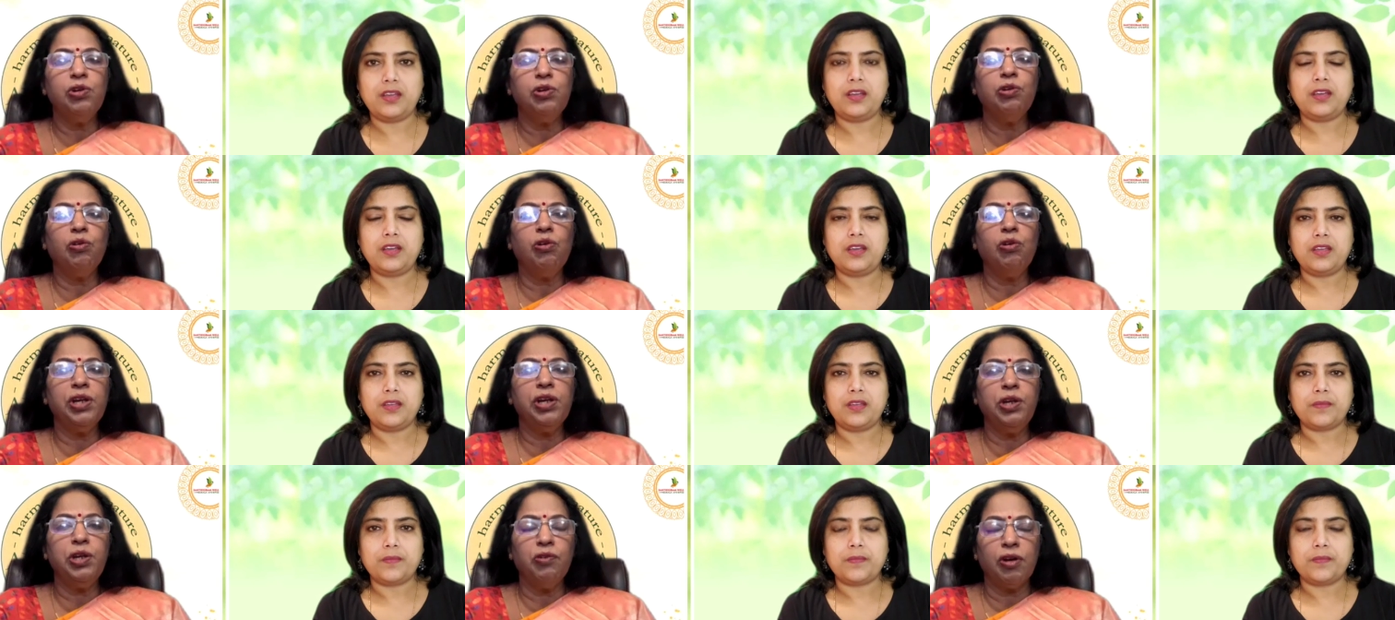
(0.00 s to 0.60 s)

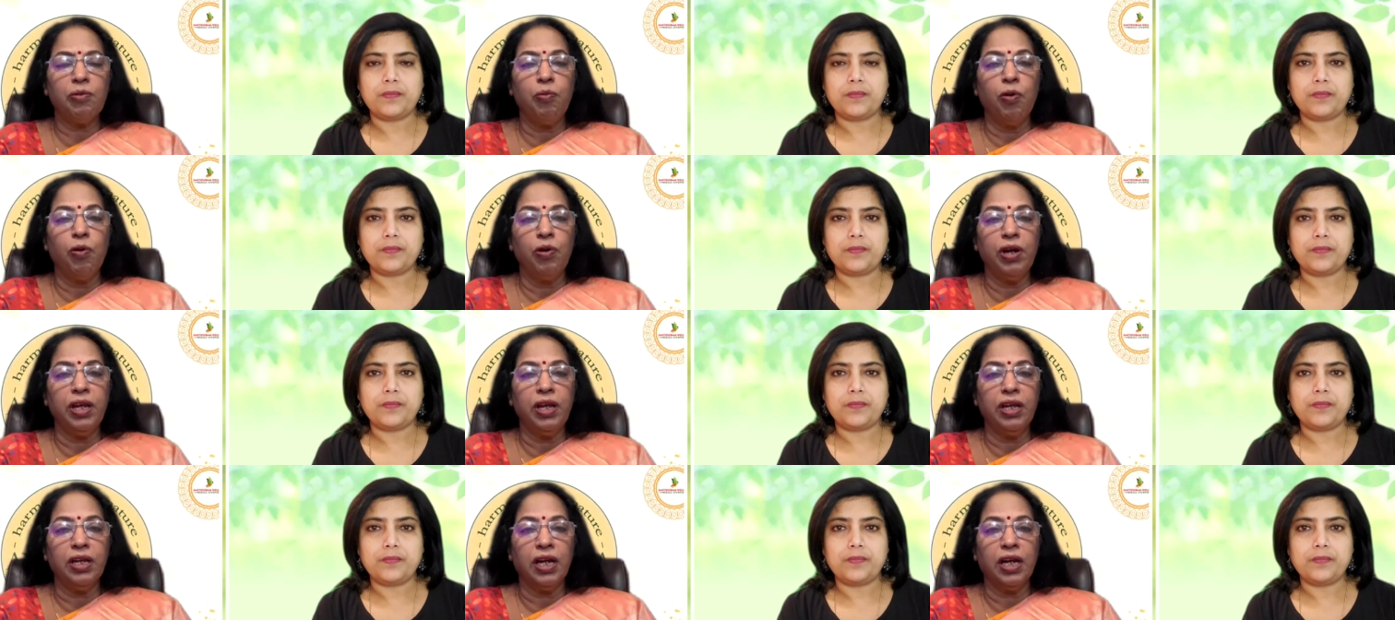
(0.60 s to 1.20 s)
Speaker 1: know your
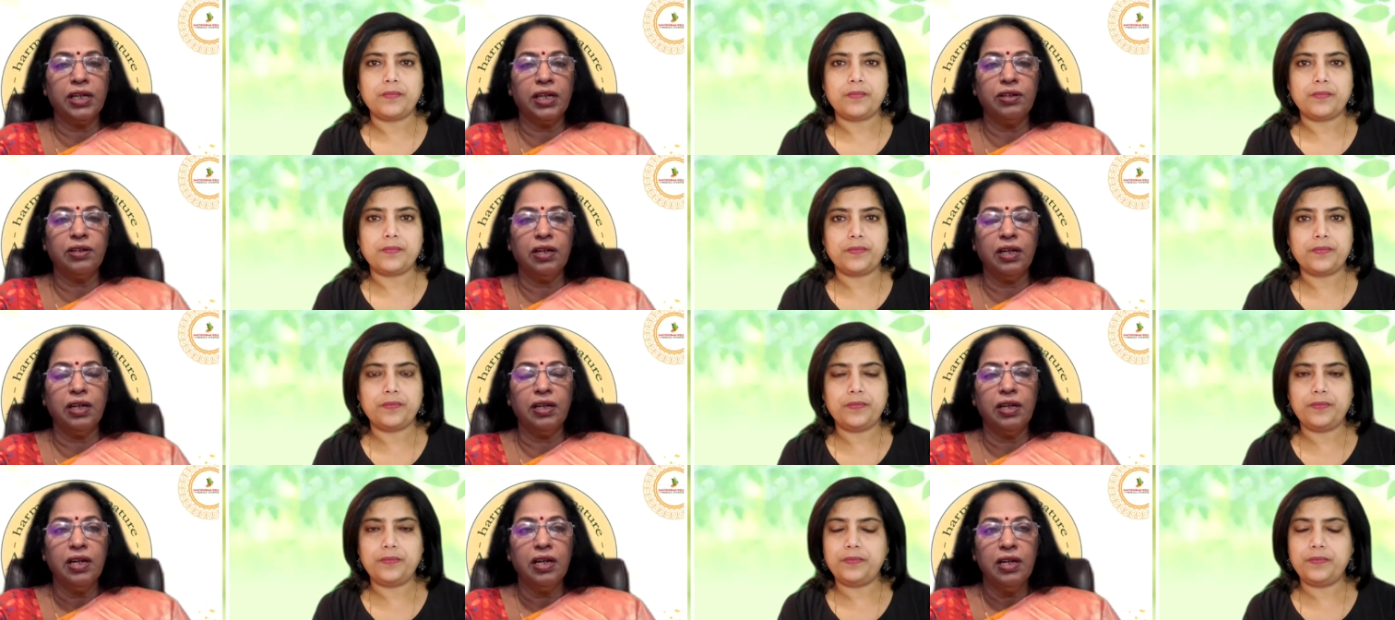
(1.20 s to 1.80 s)
body
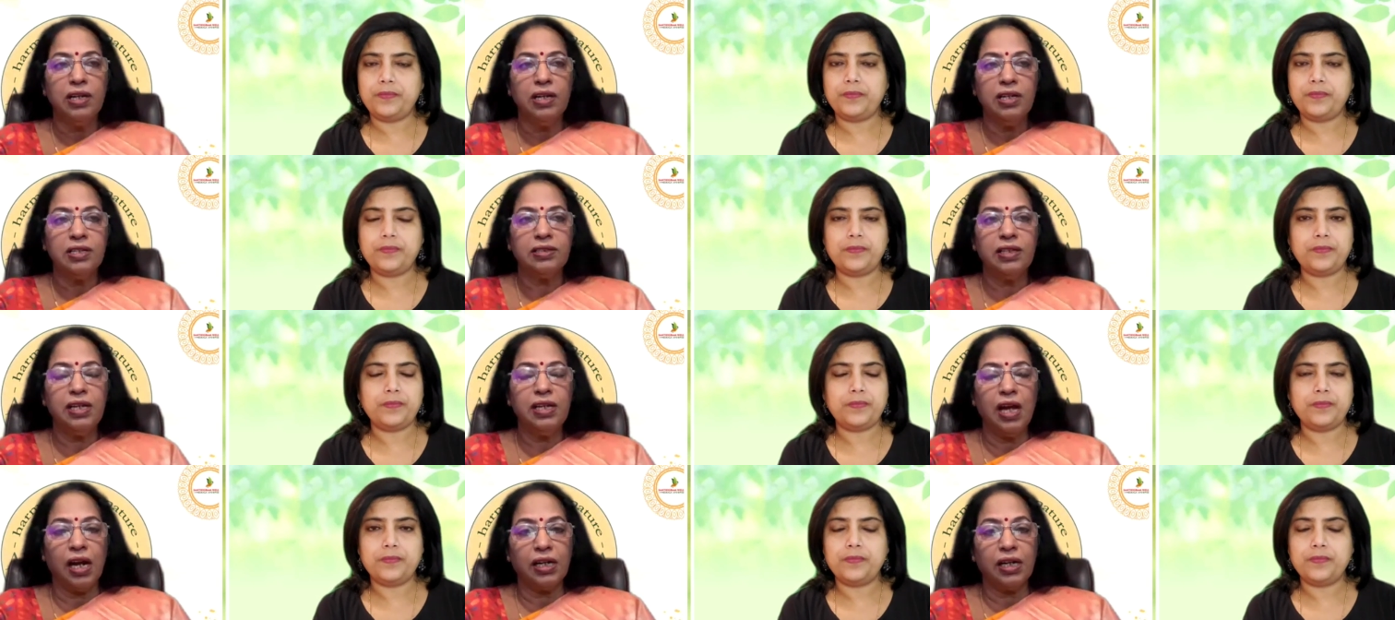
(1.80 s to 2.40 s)
actually. Mm-hmm. mm-hmm.
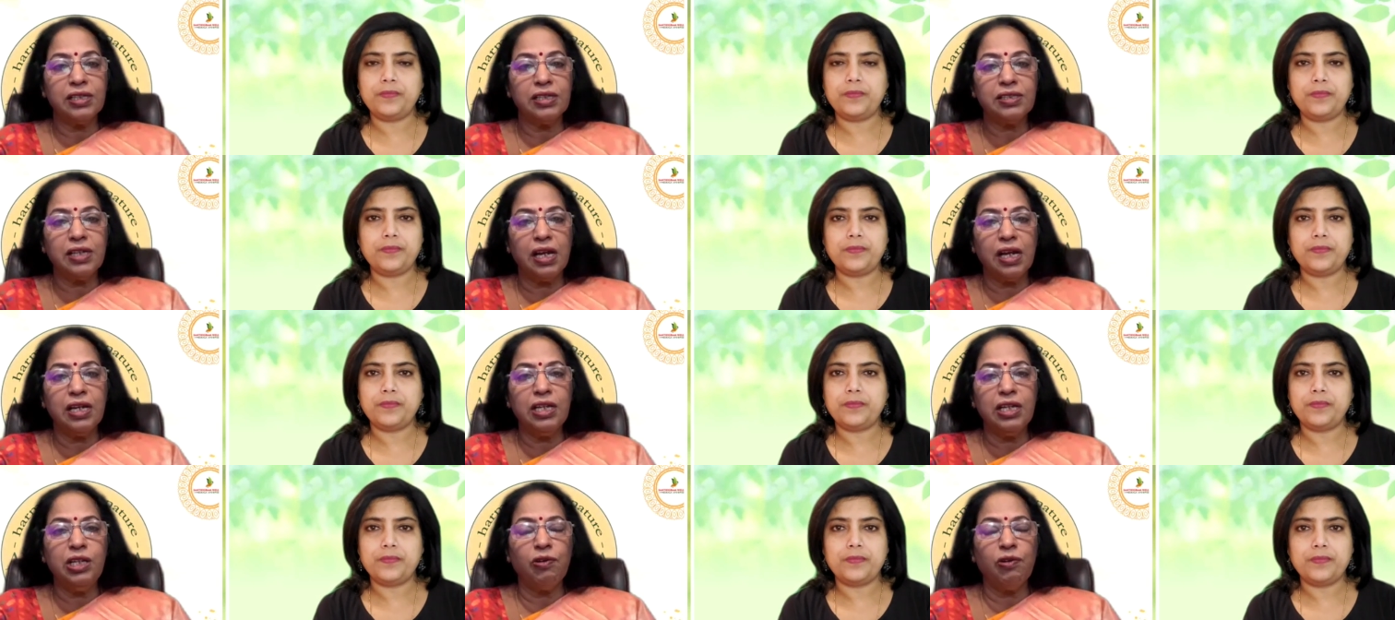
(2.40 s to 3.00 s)
See,
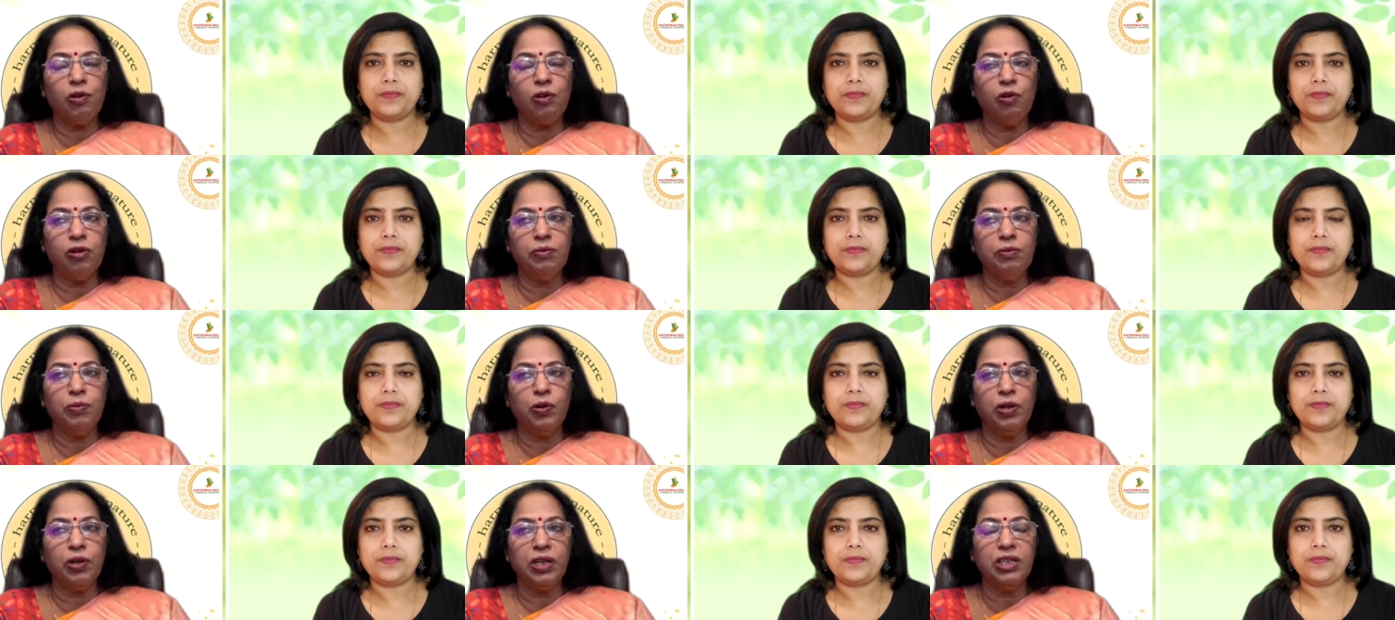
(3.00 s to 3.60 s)
understanding your
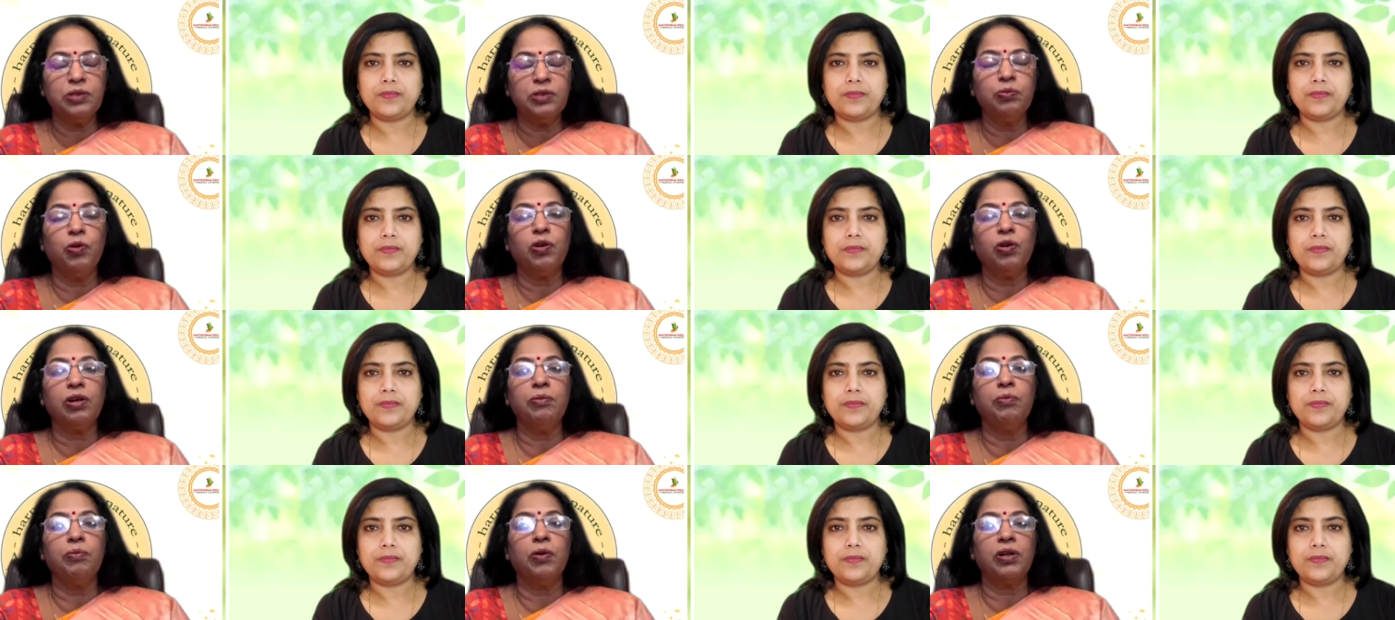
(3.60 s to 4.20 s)
own body is
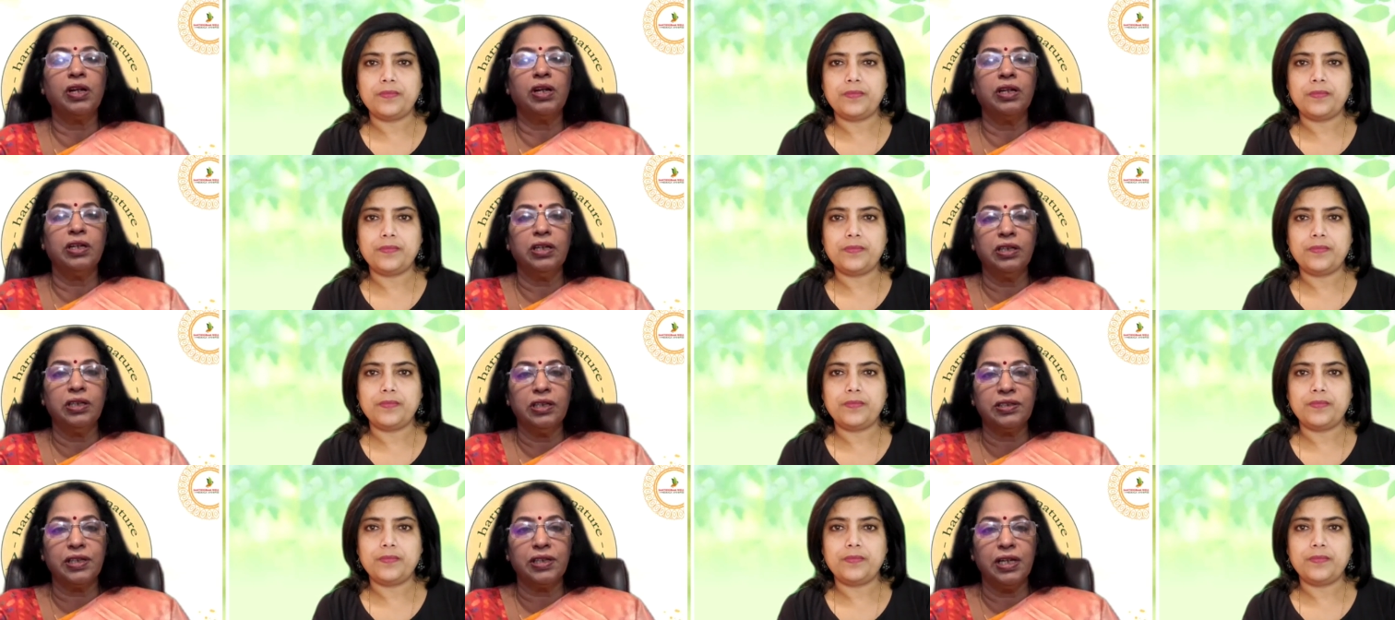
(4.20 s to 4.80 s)
more important
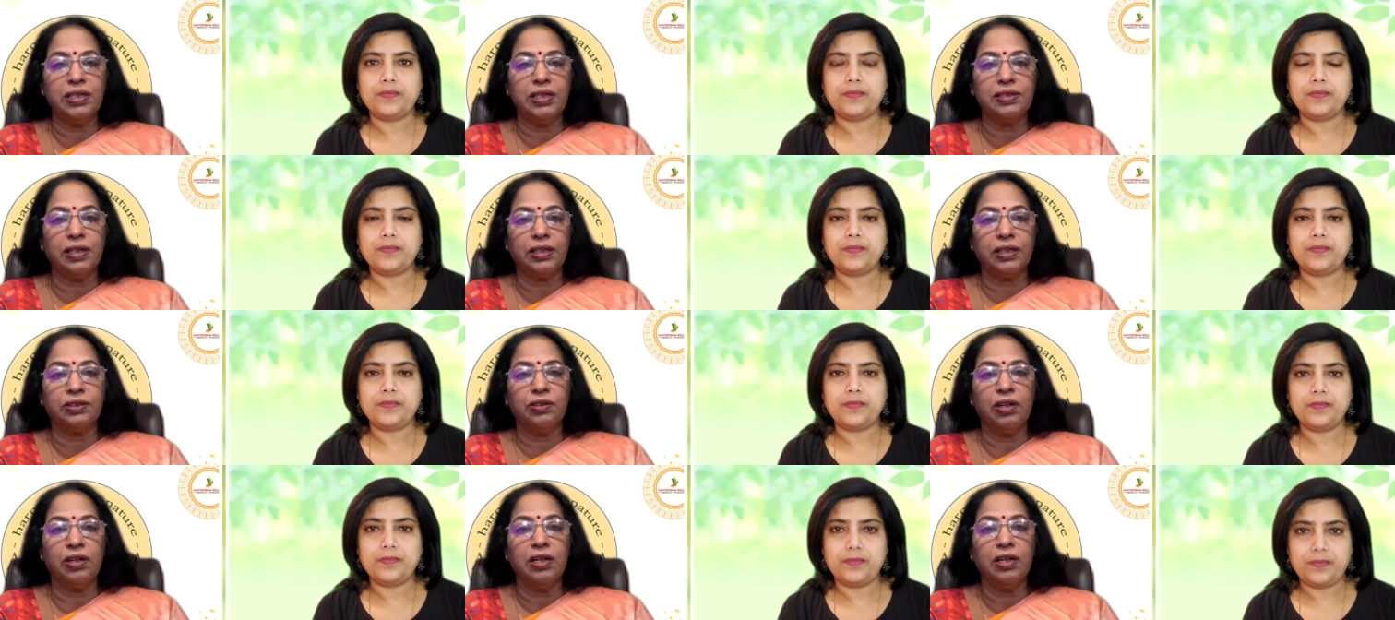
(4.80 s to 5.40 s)
in this case
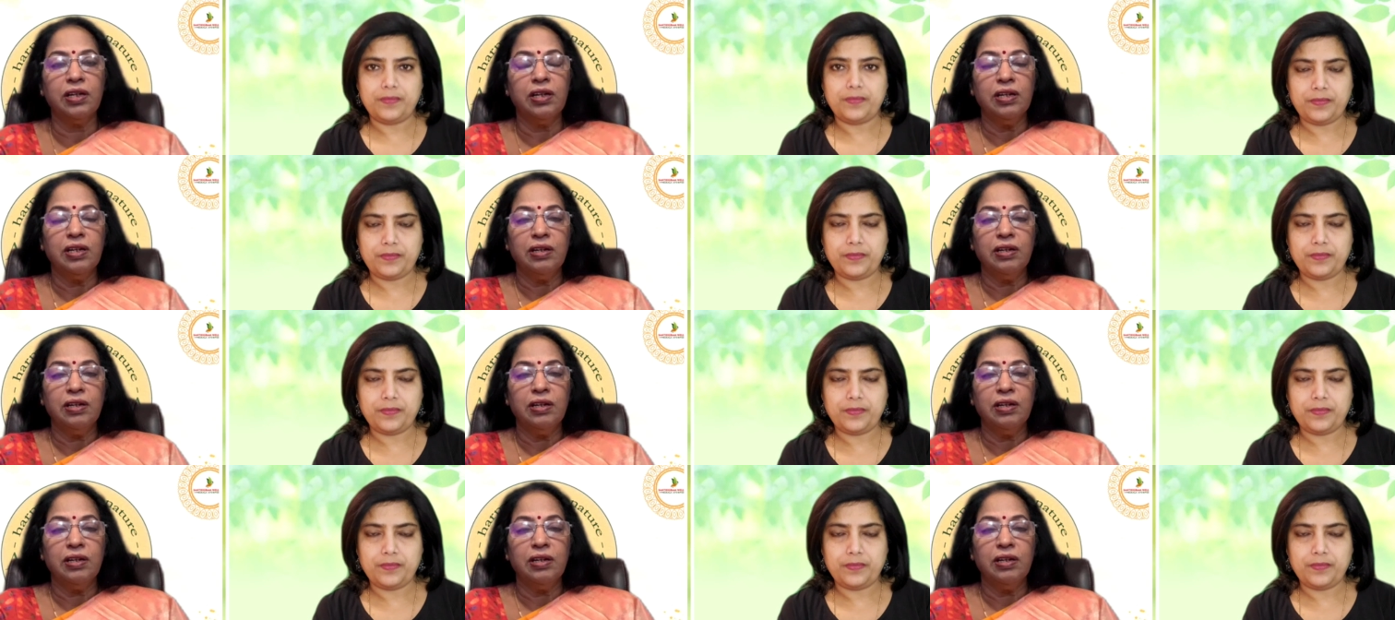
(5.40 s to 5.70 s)
actually.